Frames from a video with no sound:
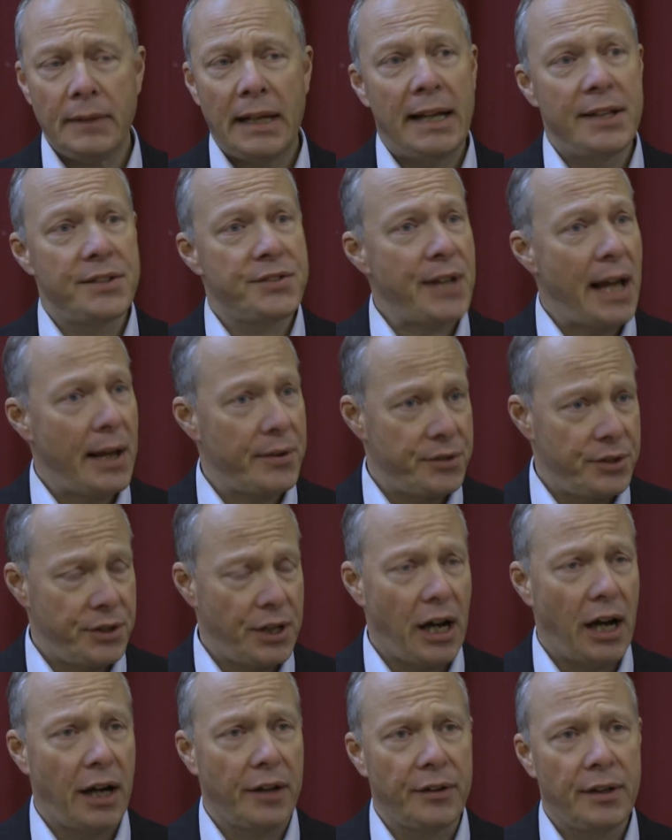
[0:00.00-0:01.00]
In South
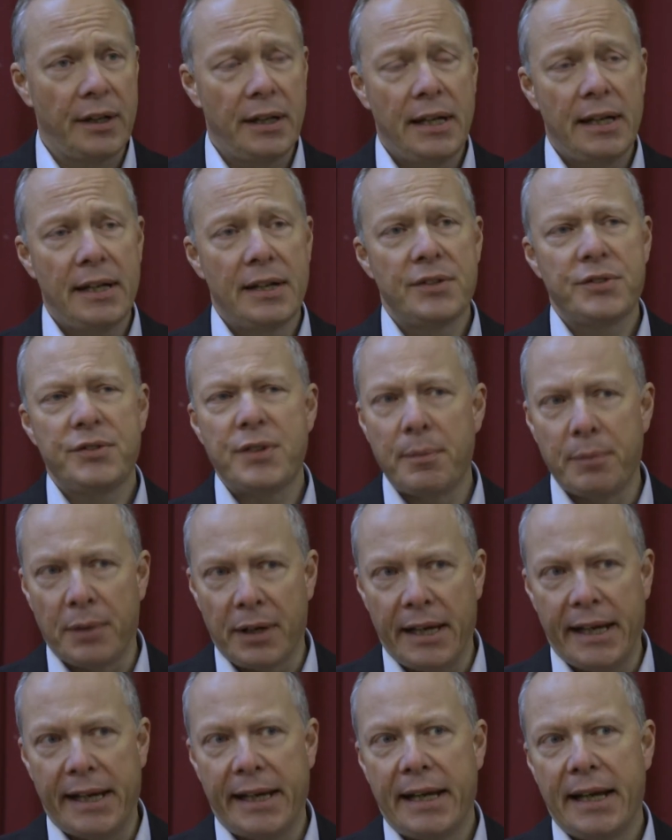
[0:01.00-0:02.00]
Sudan,
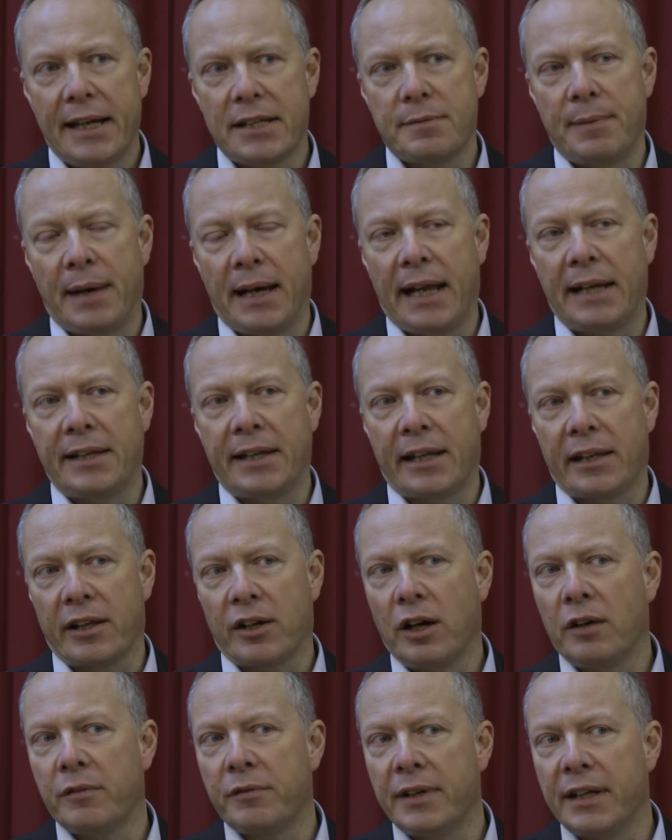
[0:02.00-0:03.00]
similarly, it's about ending the
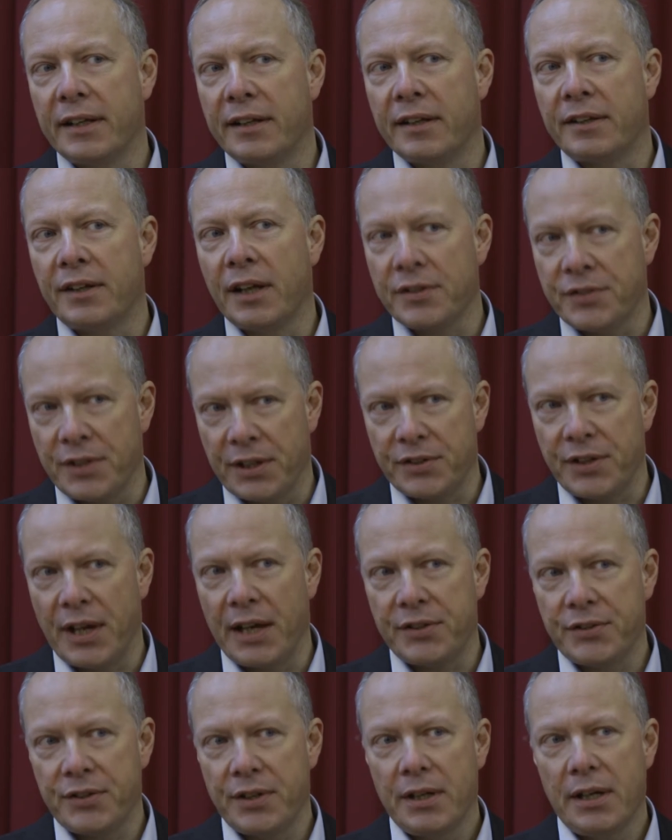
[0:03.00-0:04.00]
conflict that does
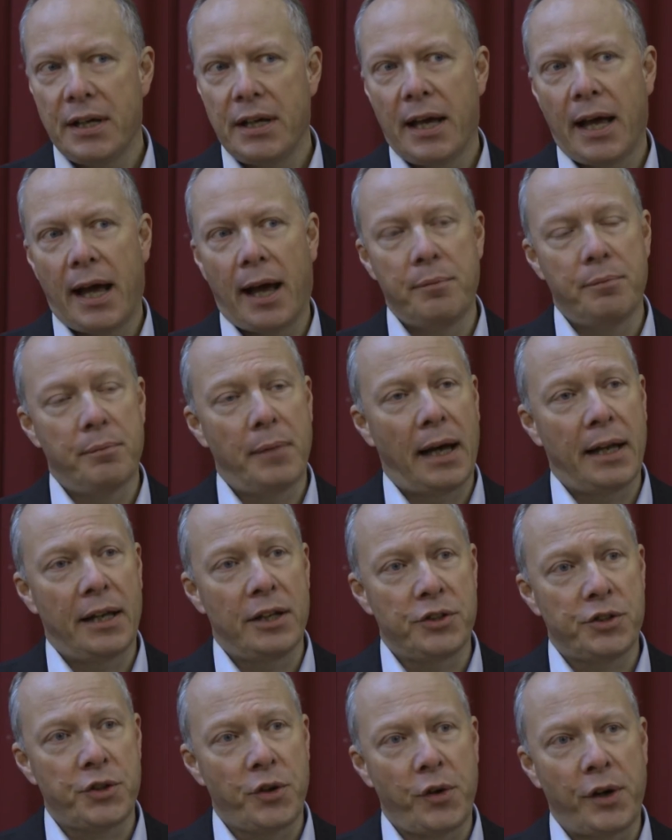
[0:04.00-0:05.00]
exist and
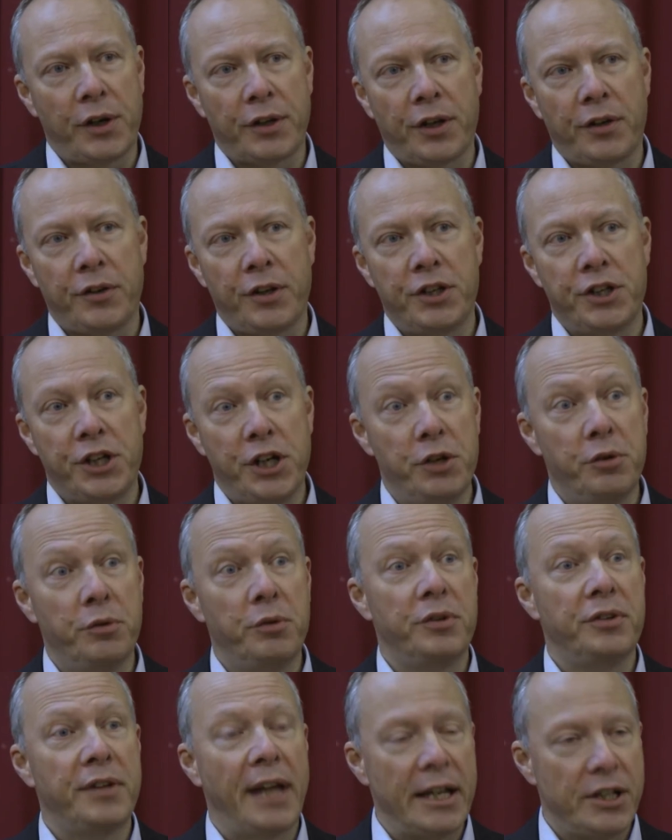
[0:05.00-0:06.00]
ensuring that the new
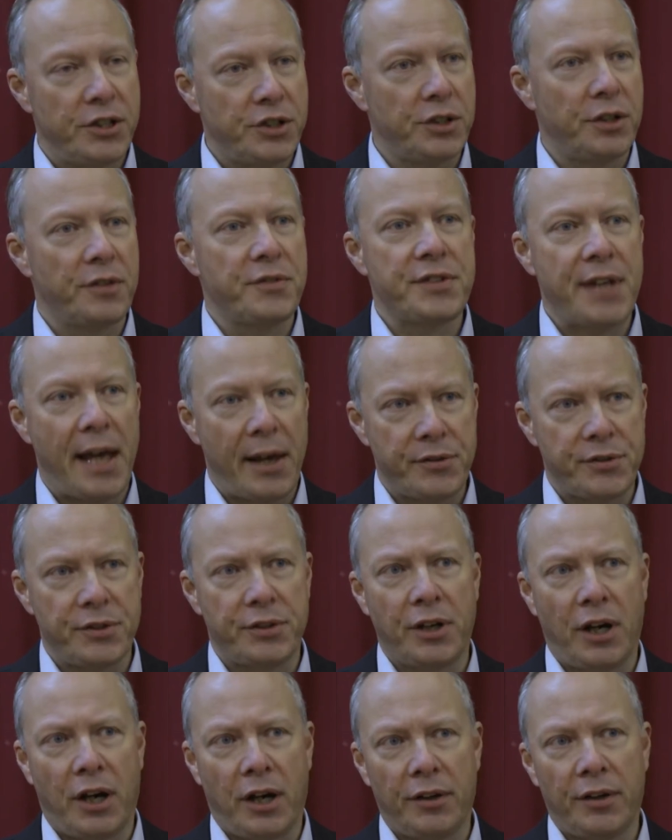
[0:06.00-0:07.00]
nation of South
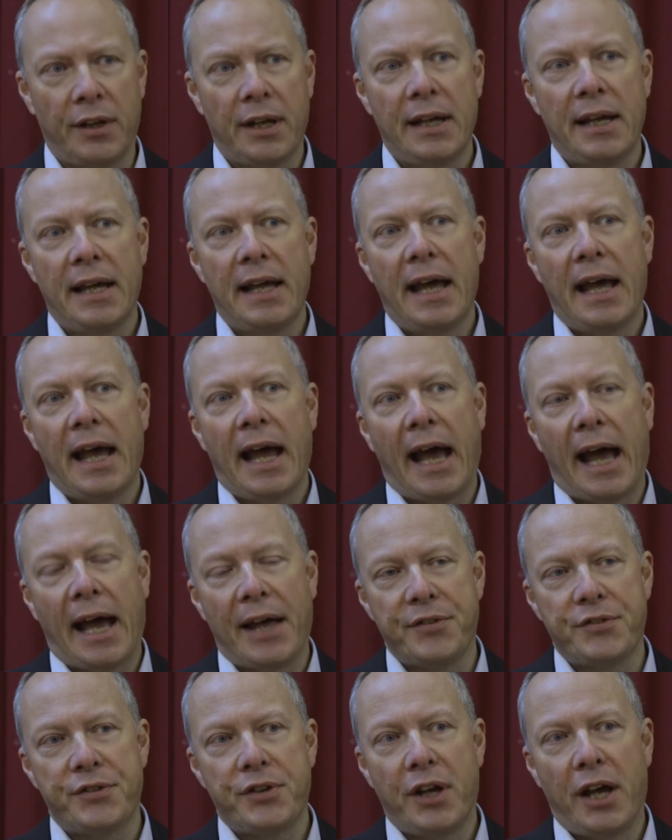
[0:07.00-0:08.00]
Sudan
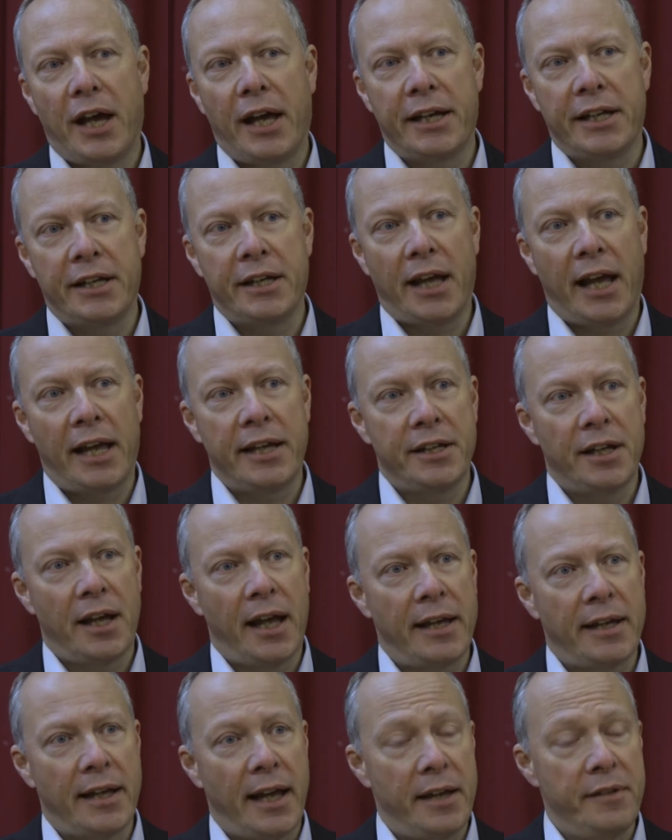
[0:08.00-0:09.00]
has
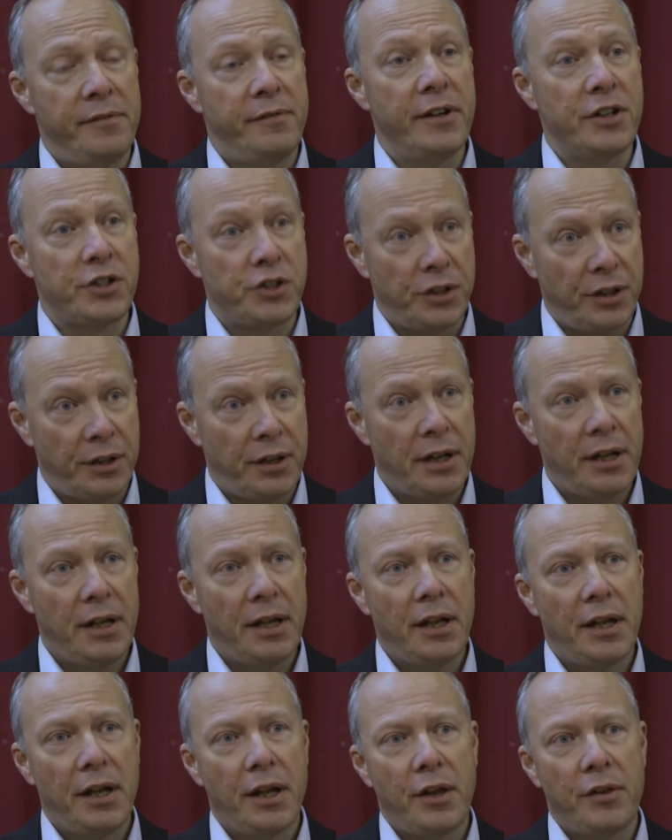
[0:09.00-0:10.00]
a vision
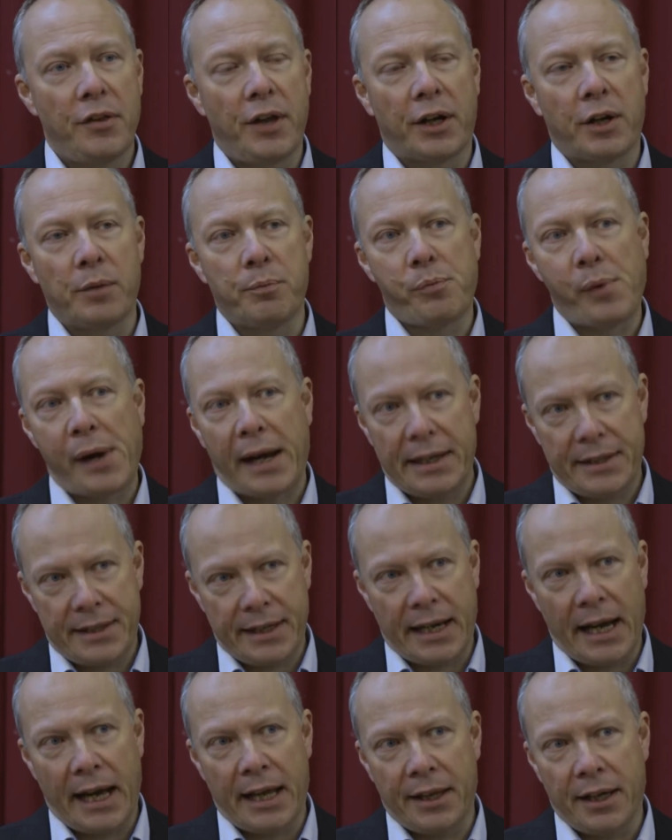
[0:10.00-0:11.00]
that can bring it
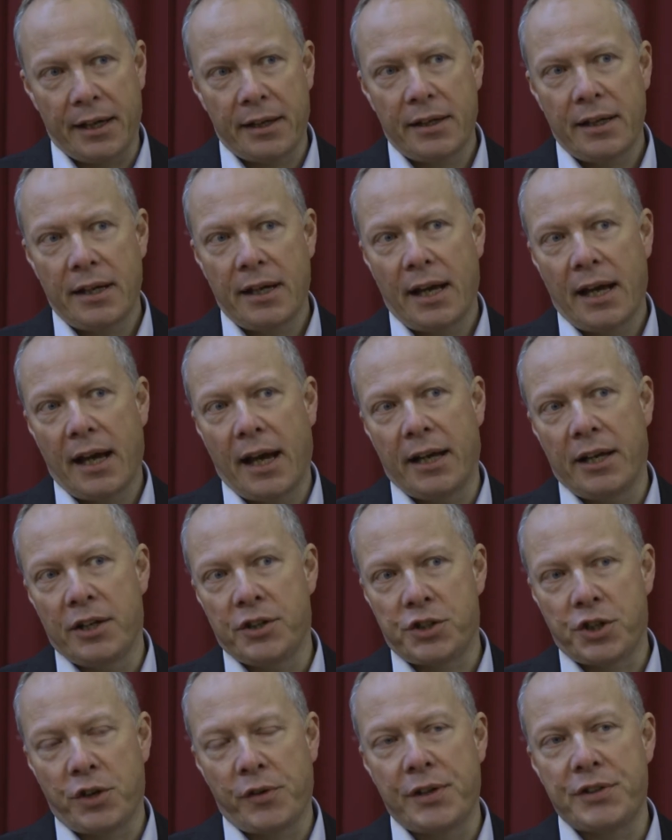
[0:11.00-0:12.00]
together and
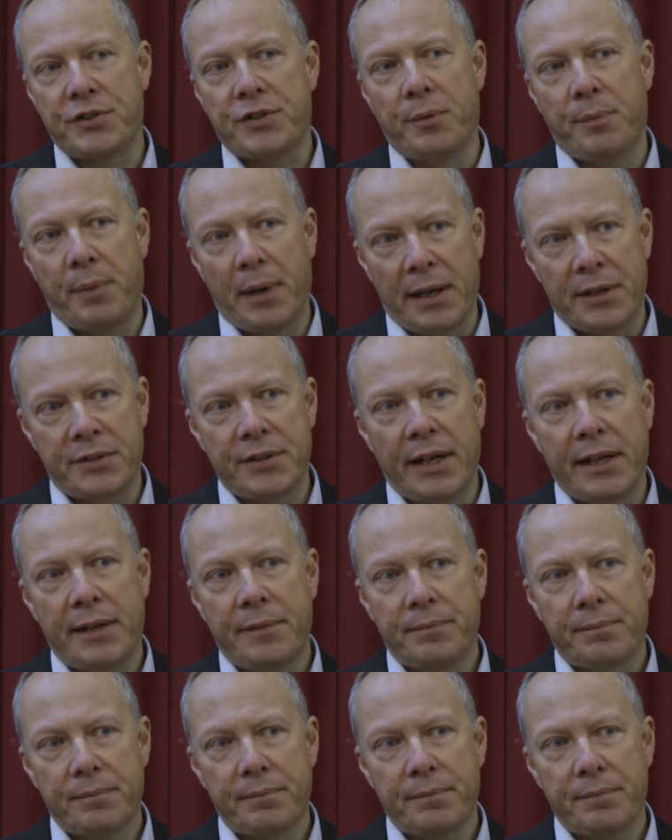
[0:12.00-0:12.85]
ensure its stability.